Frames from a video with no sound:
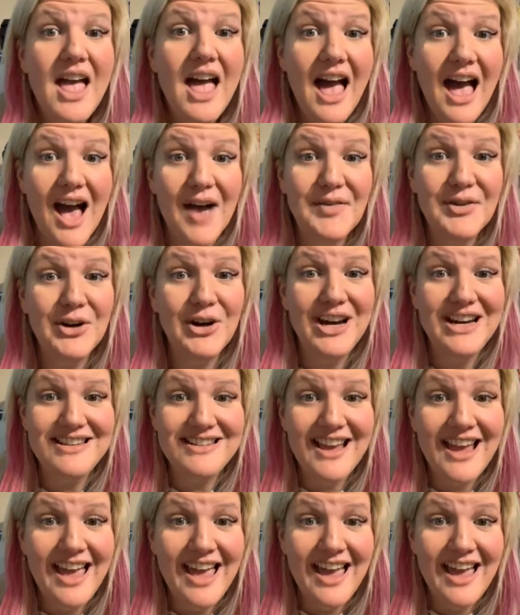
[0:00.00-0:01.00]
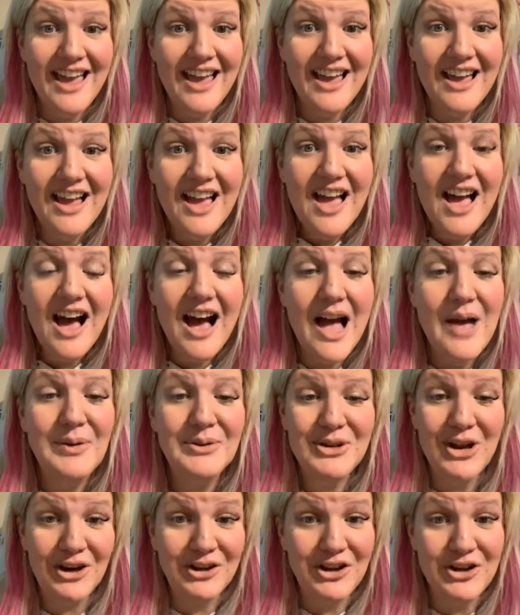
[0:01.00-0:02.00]
have a great day. I will
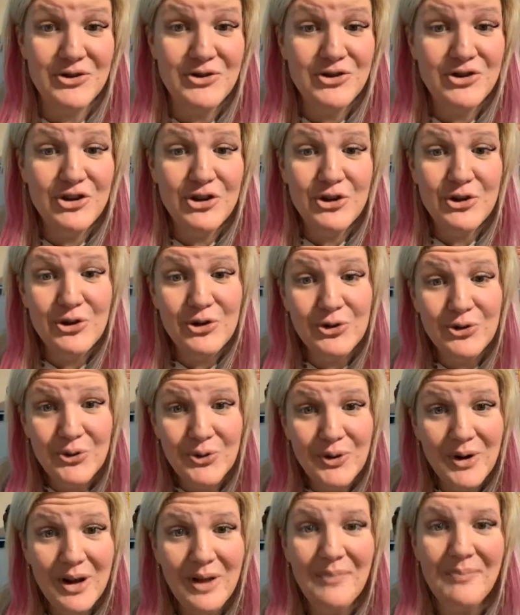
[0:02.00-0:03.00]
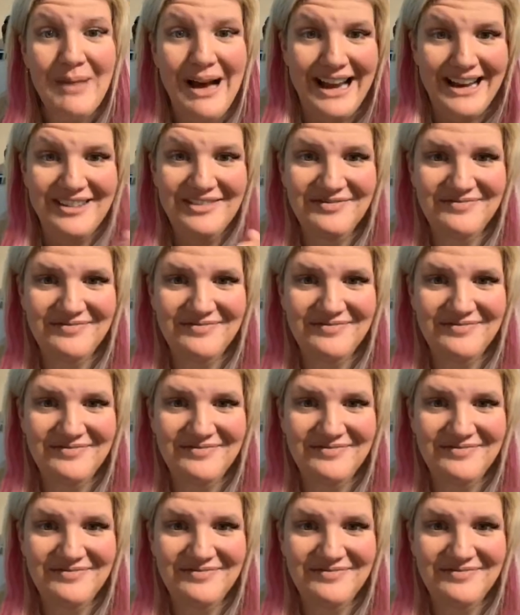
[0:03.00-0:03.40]
talk to you soon. Bye.